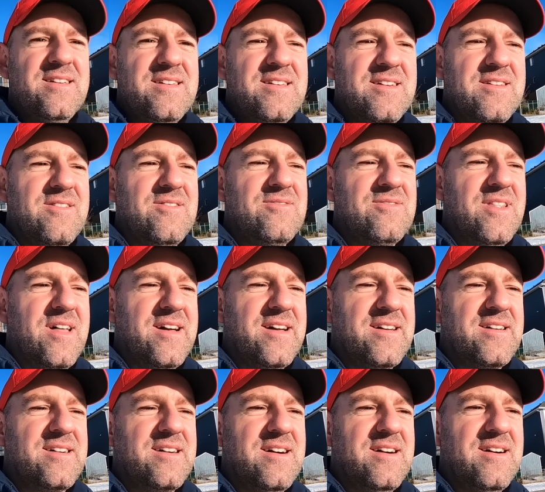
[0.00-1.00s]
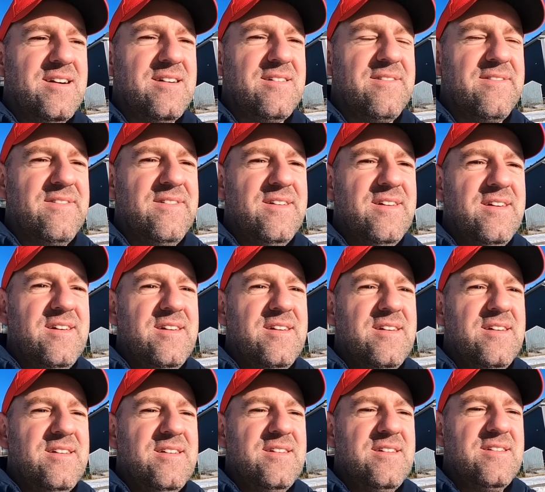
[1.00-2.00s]
you know, like uh,
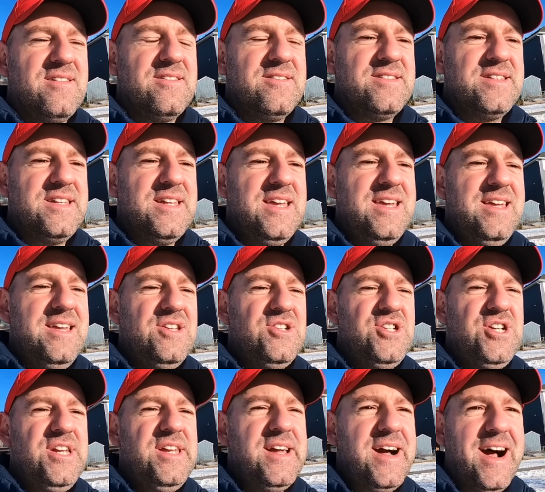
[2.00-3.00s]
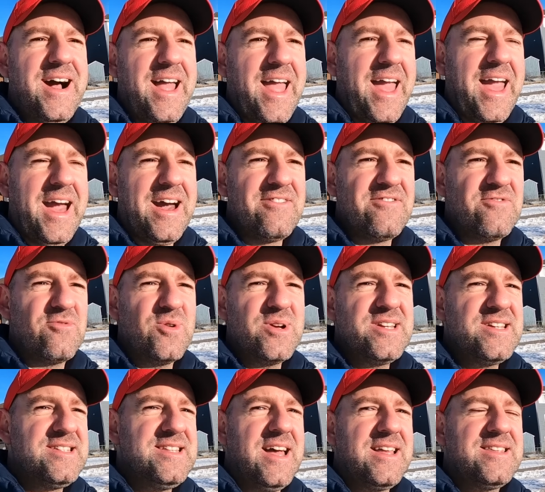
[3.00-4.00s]
TGIF. What
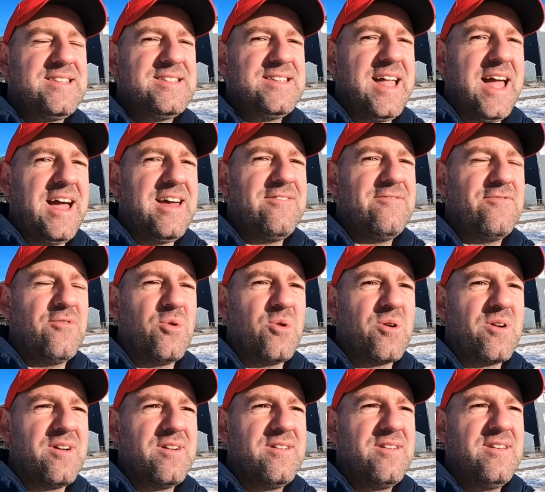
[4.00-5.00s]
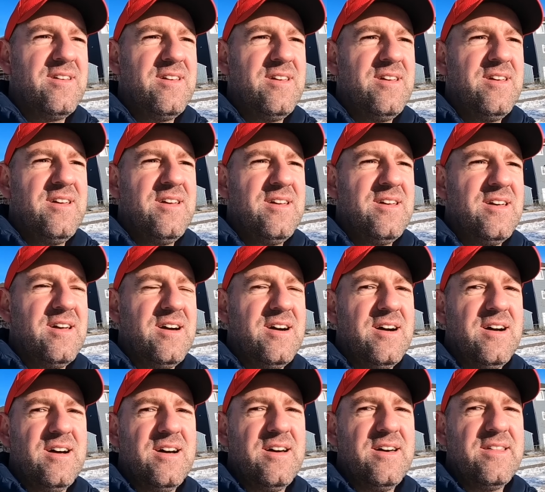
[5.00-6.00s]
does that stand for?
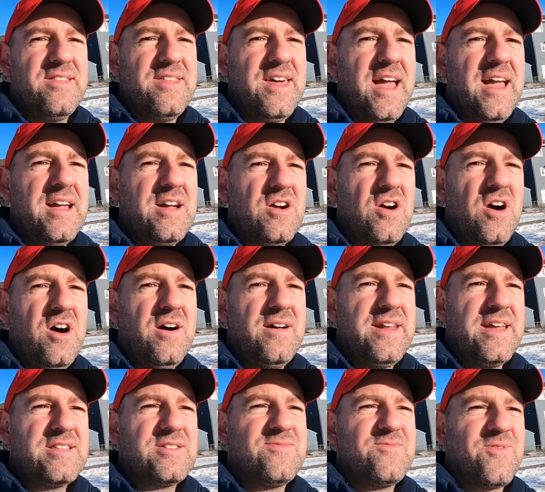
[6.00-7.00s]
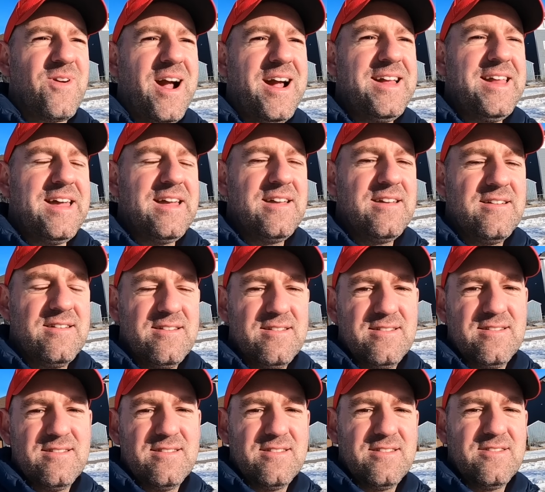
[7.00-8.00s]
Uh, thank God it's Friday,
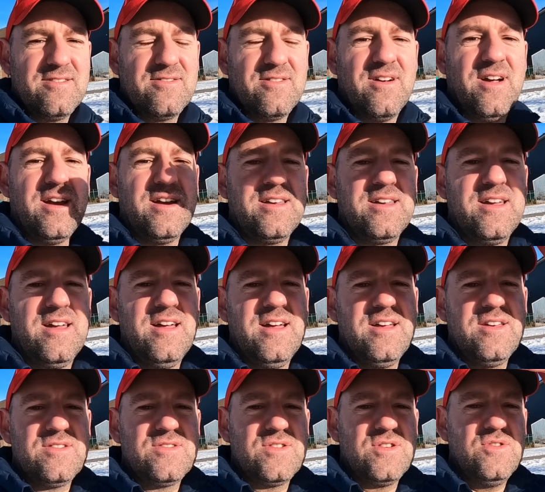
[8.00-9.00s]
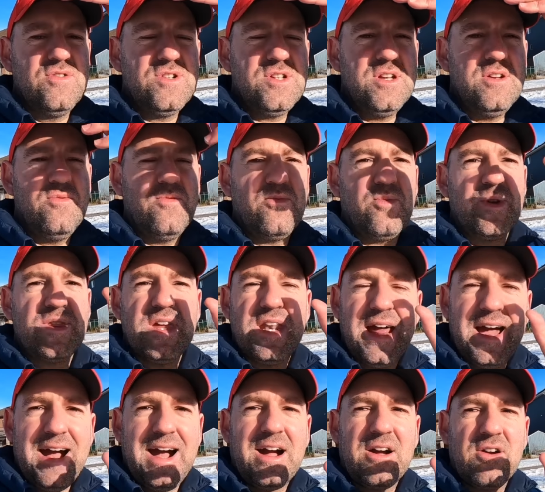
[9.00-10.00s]
right? So usually with an
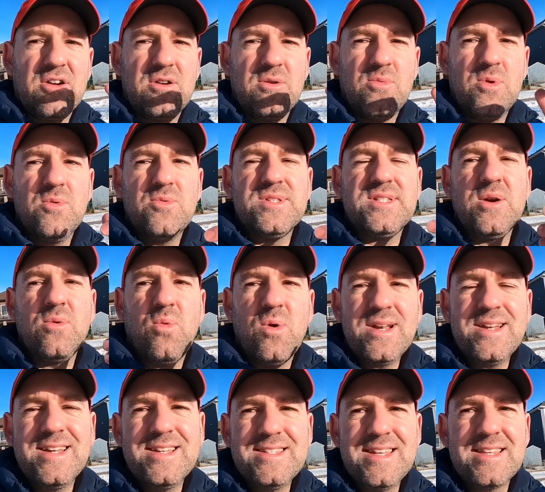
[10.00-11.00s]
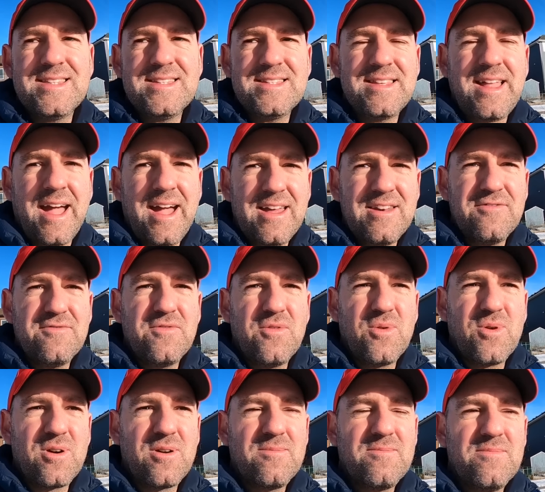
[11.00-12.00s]
acronym, we would say, what does that stand
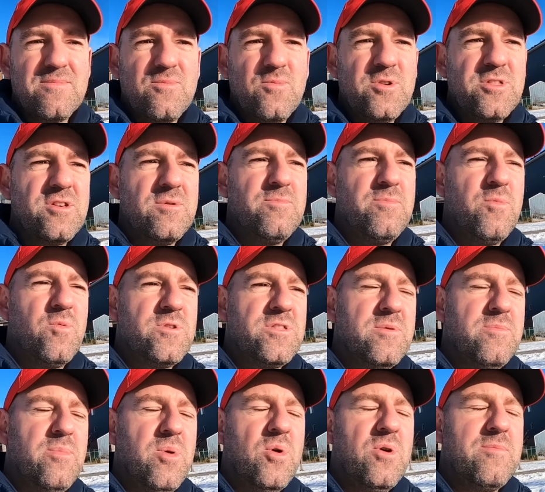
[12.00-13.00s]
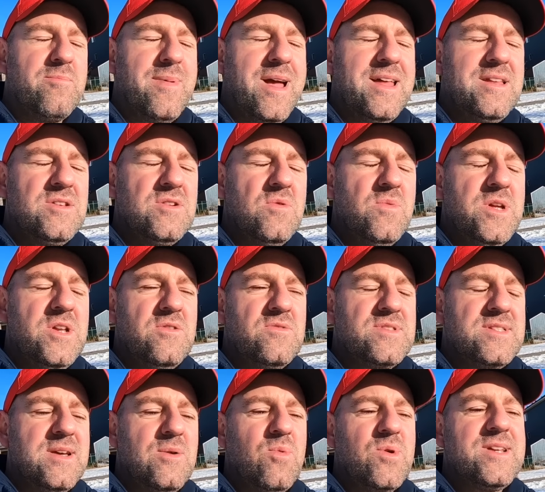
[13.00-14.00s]
for? With a, with a portmanteau, we don't
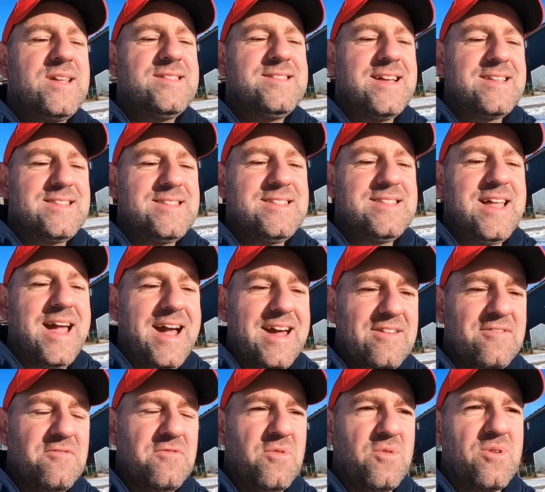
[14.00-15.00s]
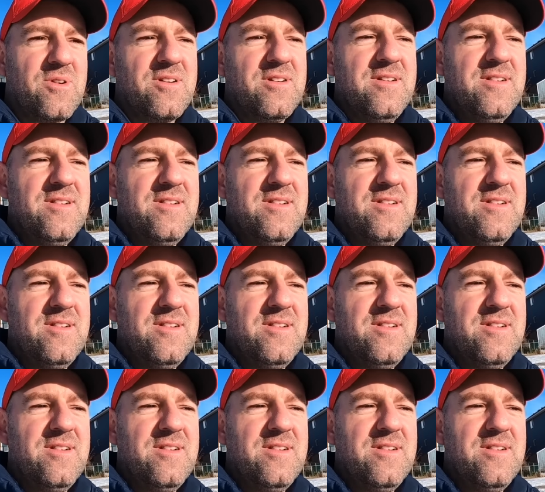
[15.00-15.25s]
say, what does that stand for?